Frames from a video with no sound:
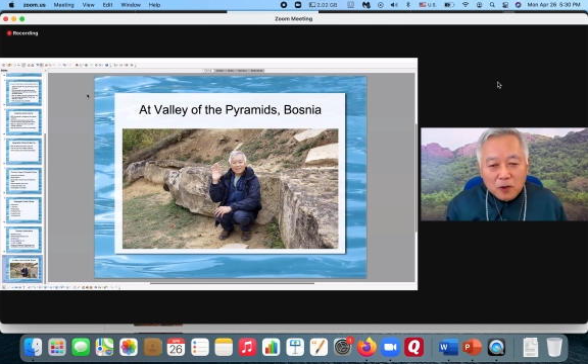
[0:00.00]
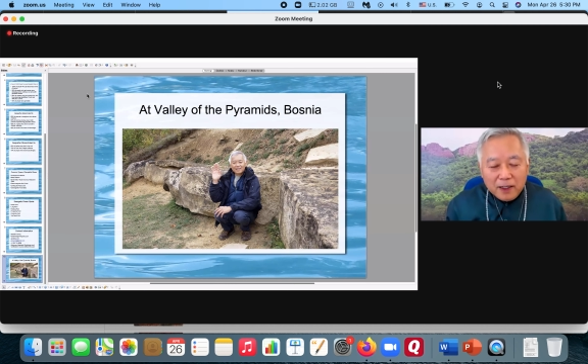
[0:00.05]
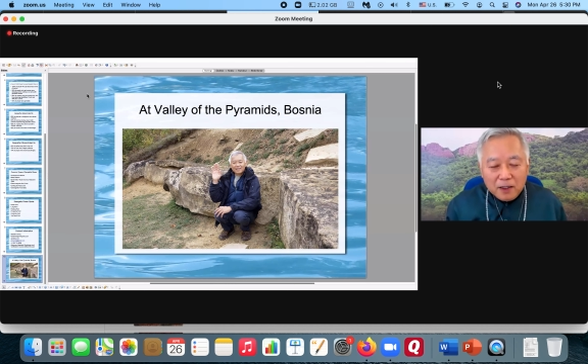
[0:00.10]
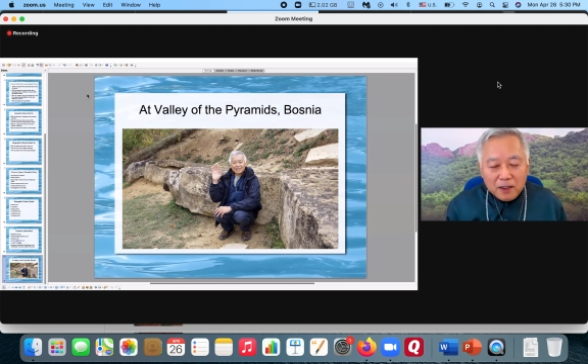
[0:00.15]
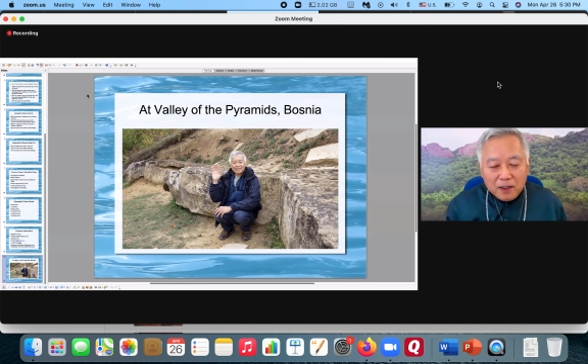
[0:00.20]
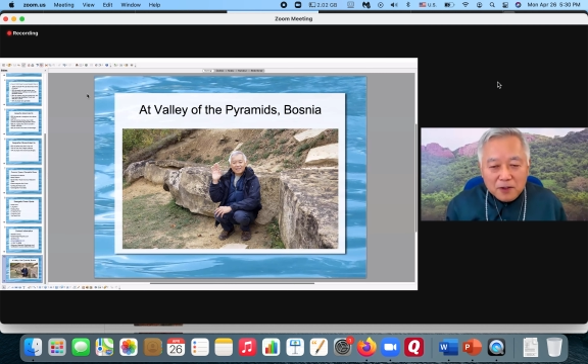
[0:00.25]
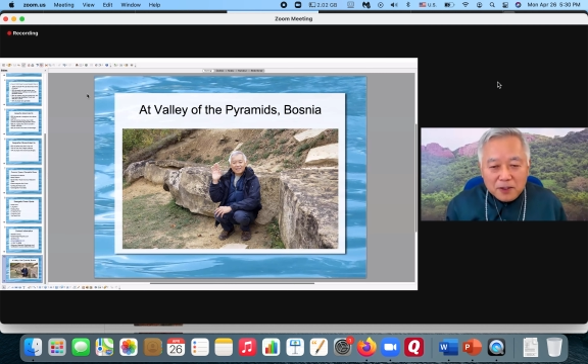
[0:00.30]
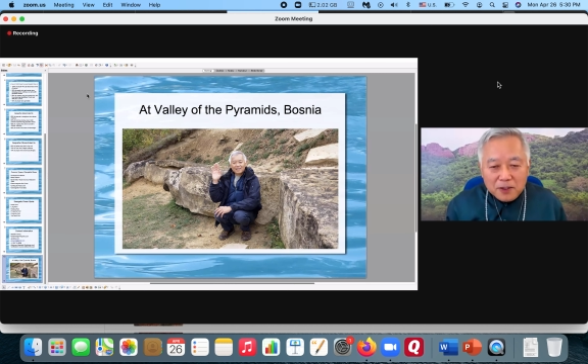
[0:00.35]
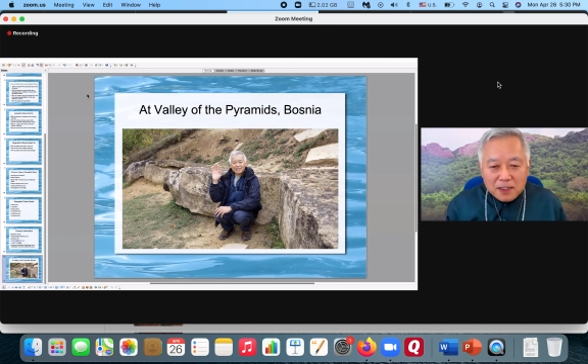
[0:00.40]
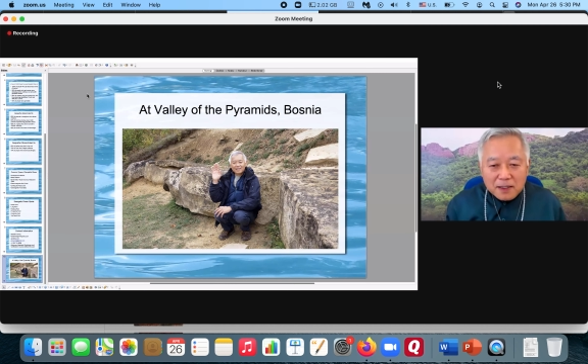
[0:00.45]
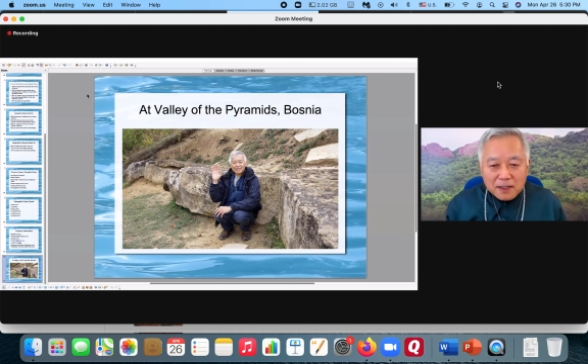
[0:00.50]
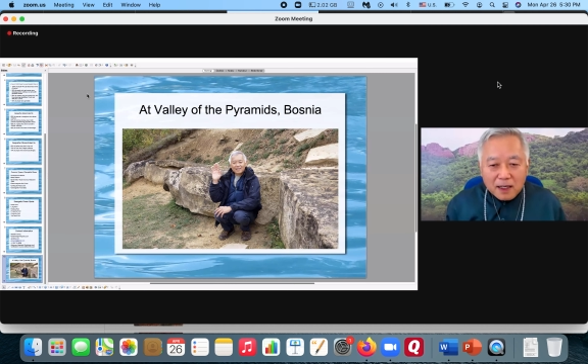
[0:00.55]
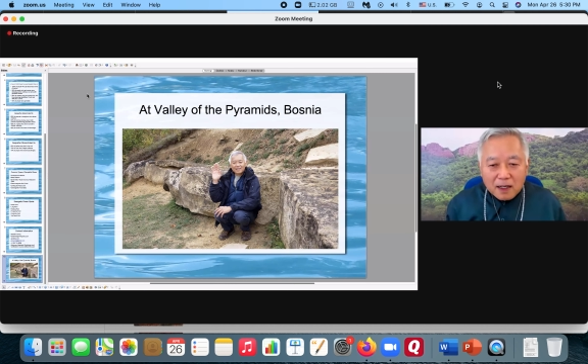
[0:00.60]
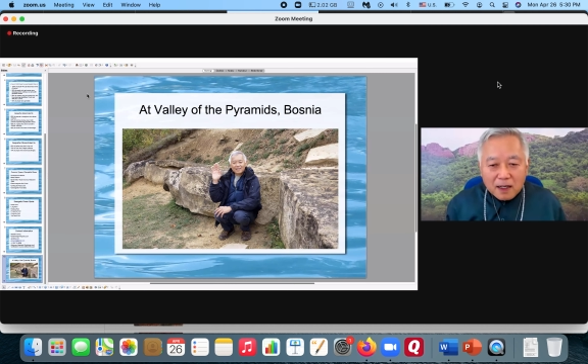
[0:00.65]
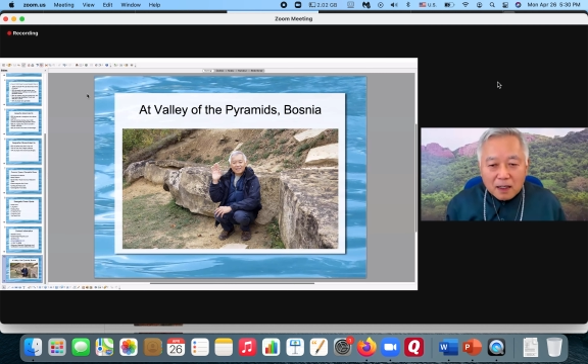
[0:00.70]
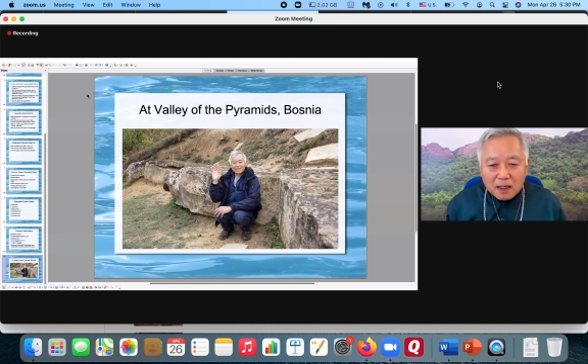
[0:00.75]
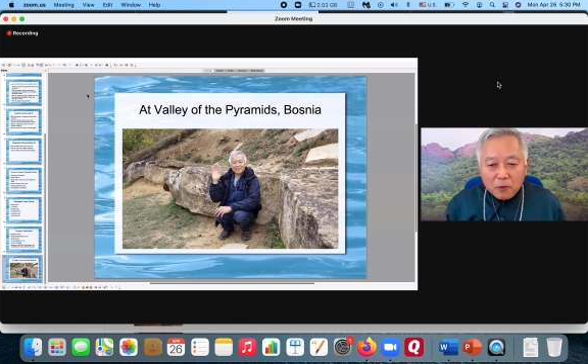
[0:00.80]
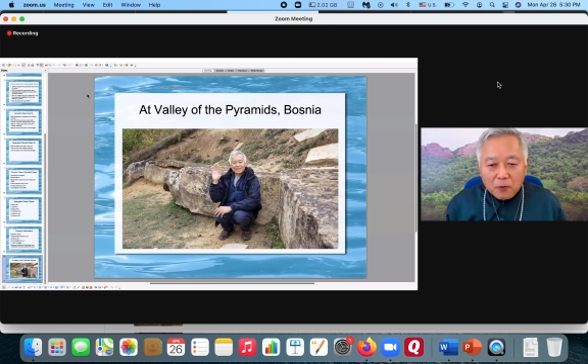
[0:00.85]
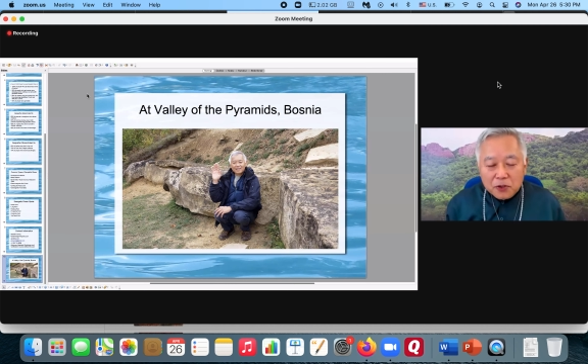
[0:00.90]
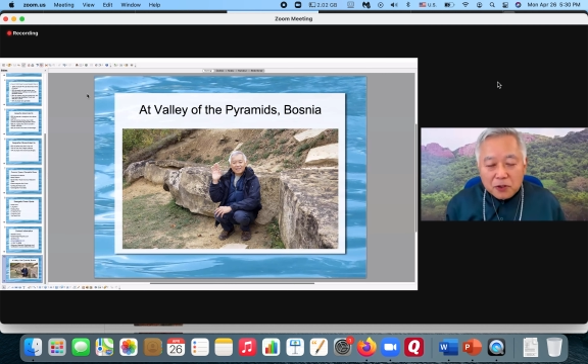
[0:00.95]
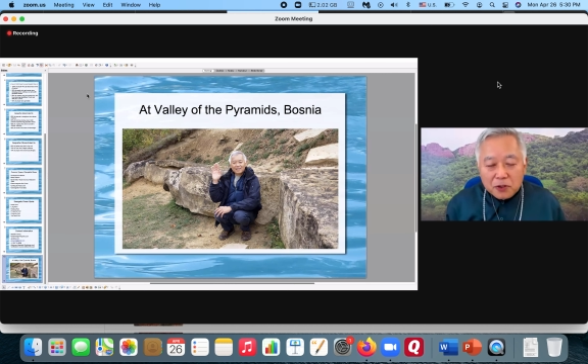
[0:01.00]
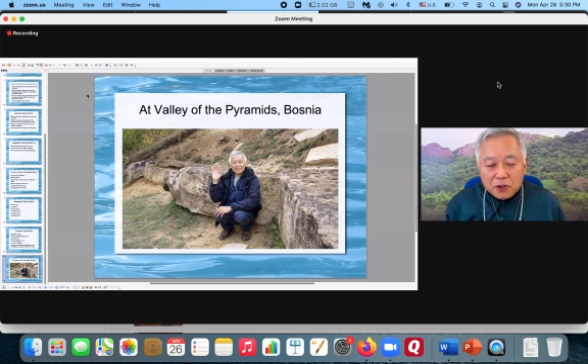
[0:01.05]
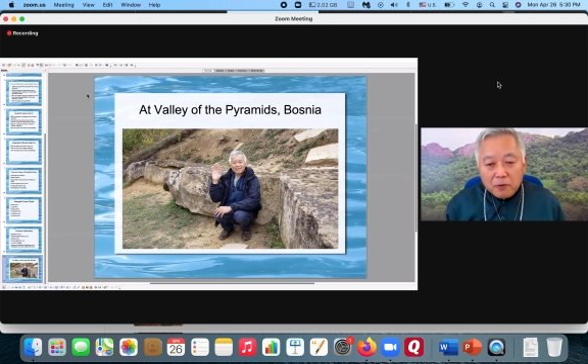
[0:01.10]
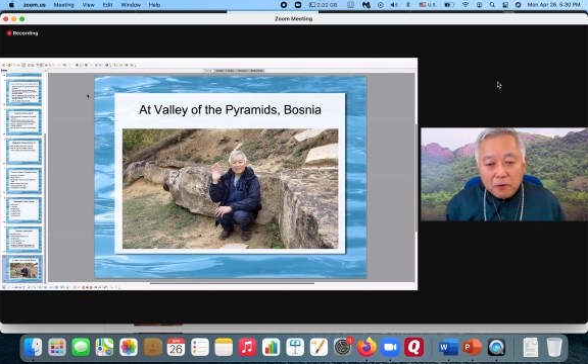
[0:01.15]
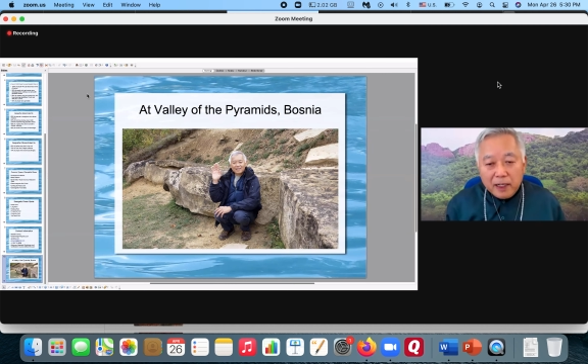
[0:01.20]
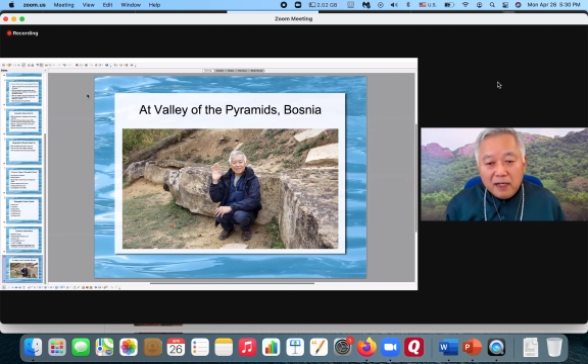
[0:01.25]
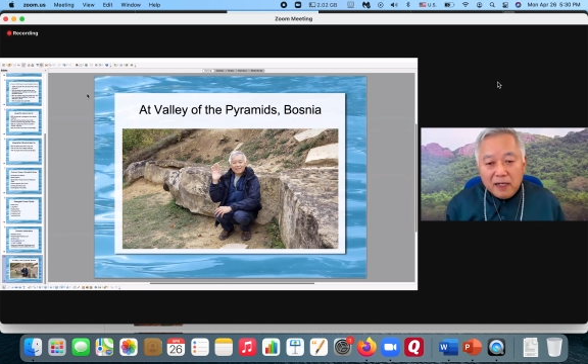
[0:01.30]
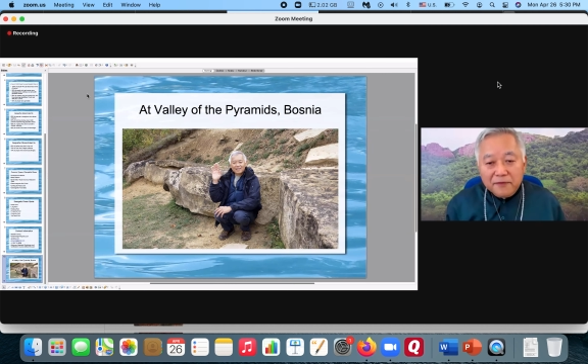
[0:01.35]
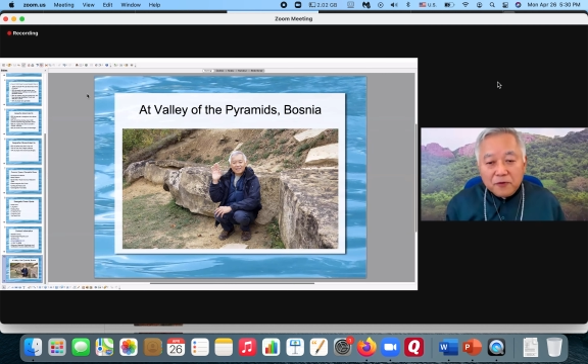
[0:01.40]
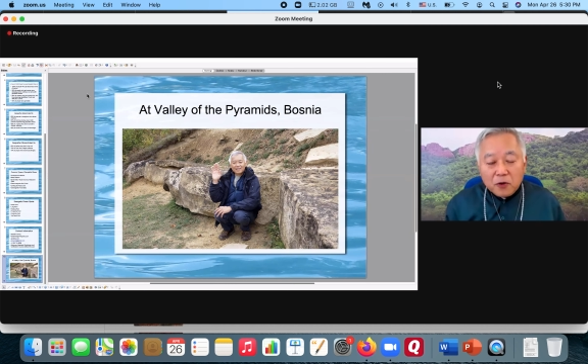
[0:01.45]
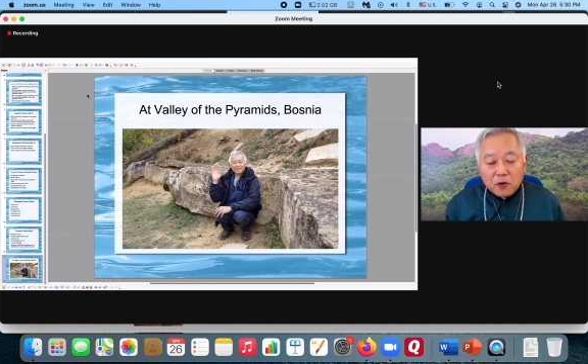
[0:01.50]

energies there, which are great for